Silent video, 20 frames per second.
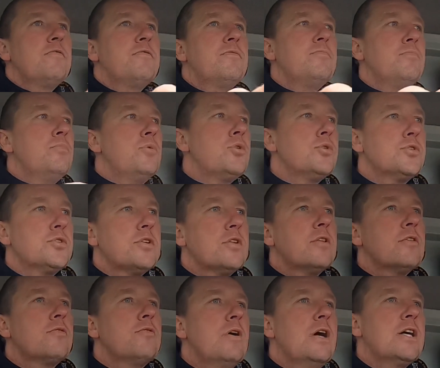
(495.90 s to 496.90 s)
most of
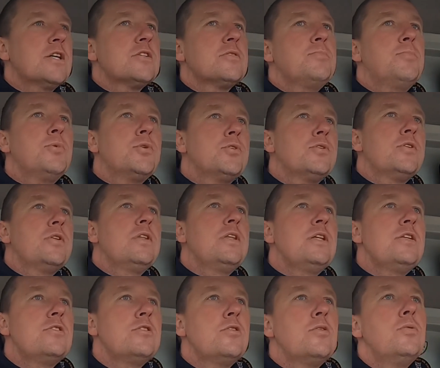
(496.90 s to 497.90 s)
the grass, but they
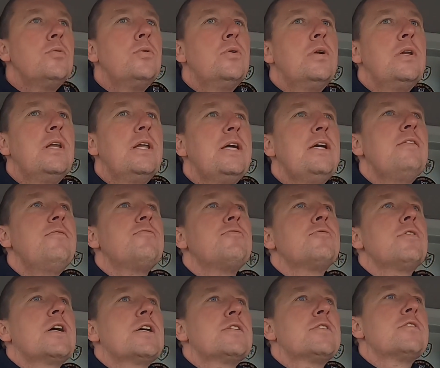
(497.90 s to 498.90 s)
do leave
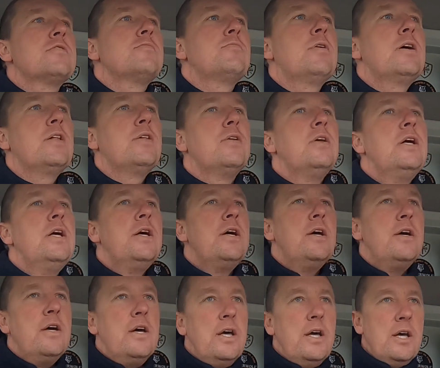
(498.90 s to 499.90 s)
grass as well.
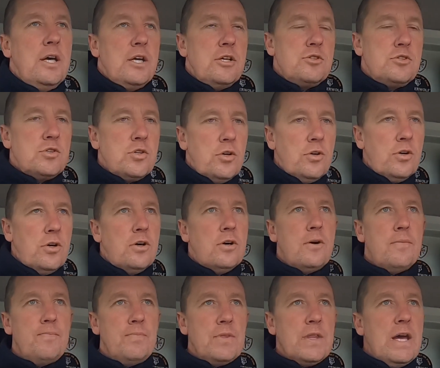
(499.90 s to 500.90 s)

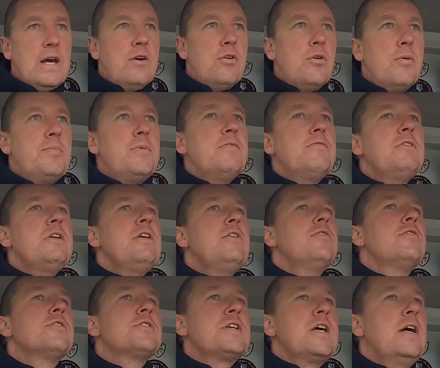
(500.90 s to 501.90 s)
So I hope the
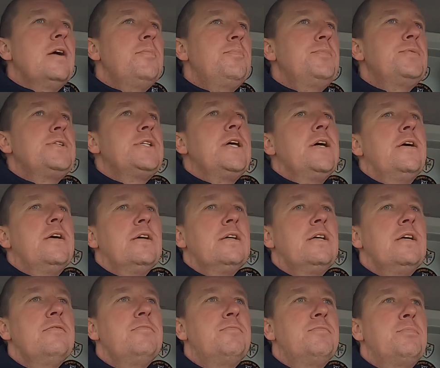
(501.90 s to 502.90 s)
video has helped
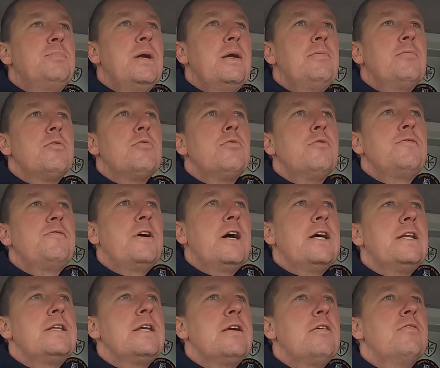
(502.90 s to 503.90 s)
give people a rough
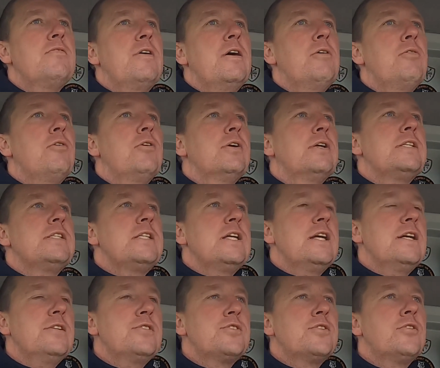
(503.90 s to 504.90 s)
idea of how long it
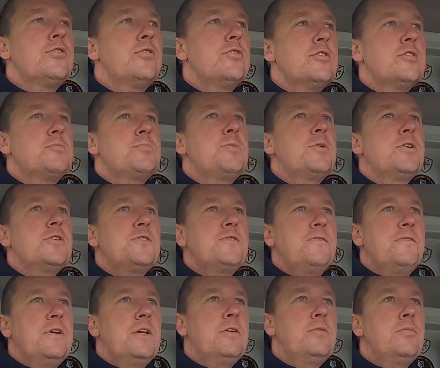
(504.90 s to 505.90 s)
takes to cut a sports
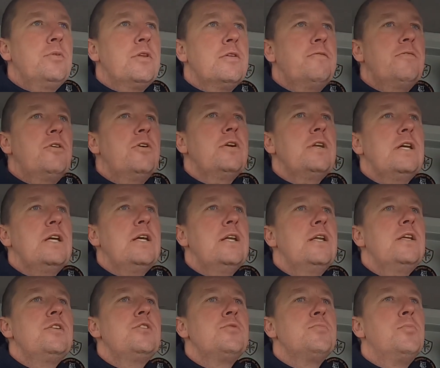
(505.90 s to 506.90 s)
field with a
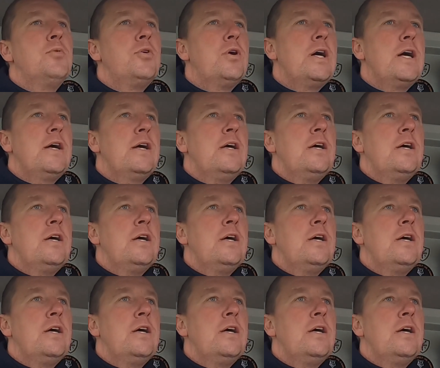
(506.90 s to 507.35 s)
48-inch mower.